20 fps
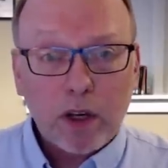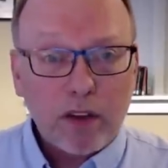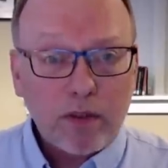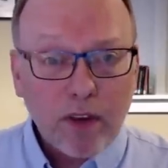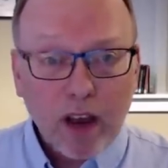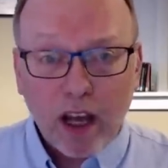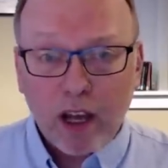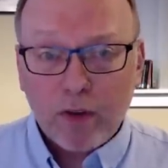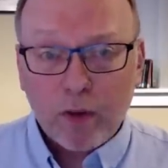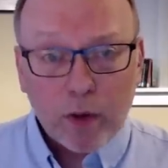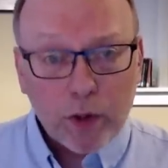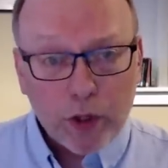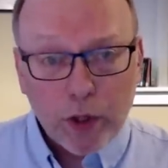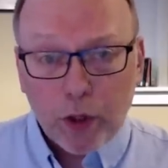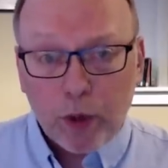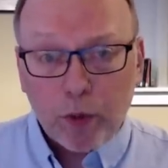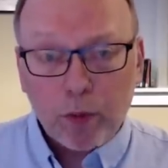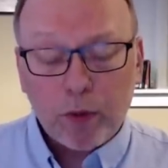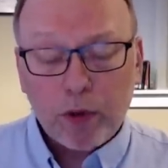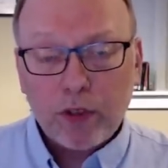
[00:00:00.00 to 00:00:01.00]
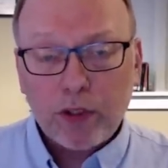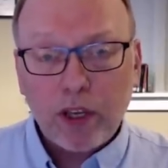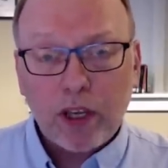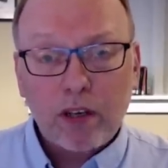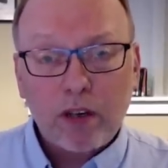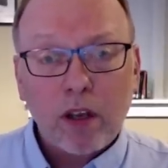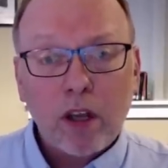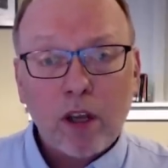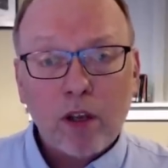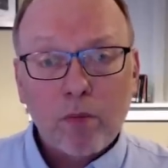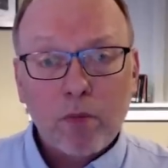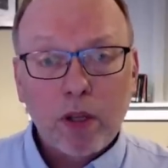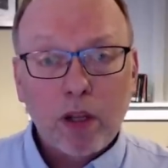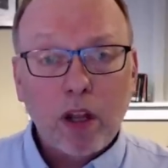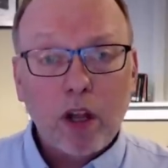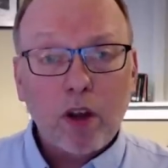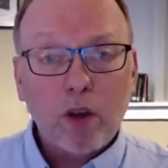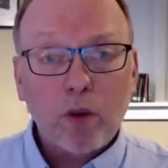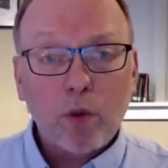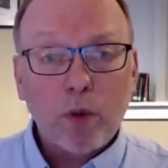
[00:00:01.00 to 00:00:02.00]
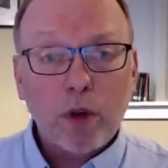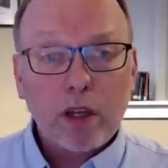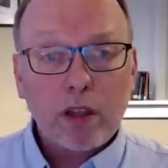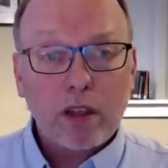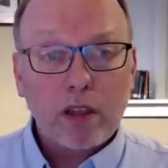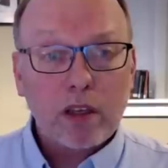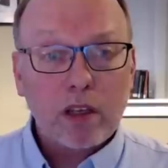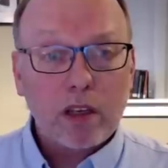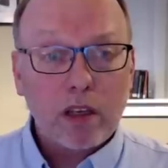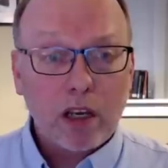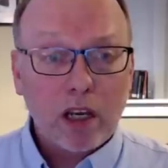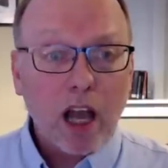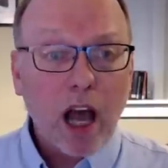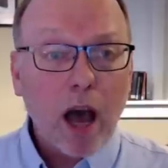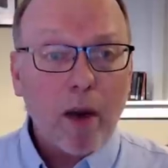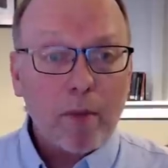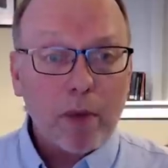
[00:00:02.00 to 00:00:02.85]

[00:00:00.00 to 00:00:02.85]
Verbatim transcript: 25% or so below what the